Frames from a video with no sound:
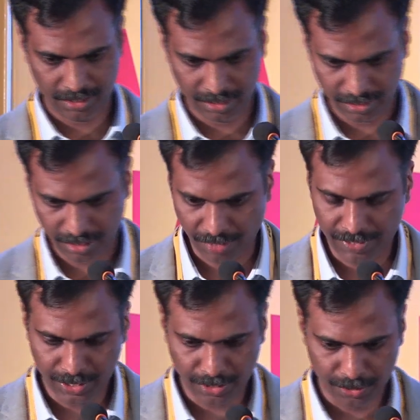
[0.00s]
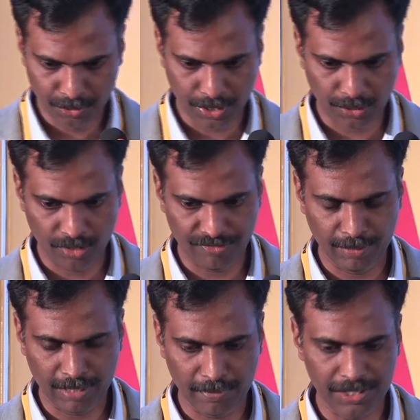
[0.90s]
This is a 72-year-old
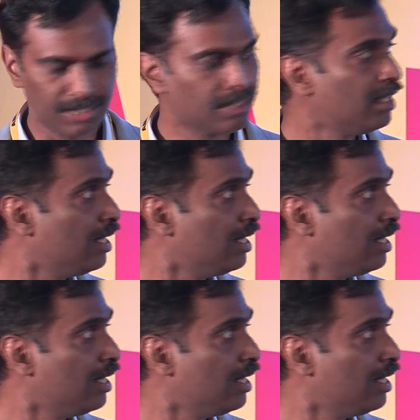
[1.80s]
female patient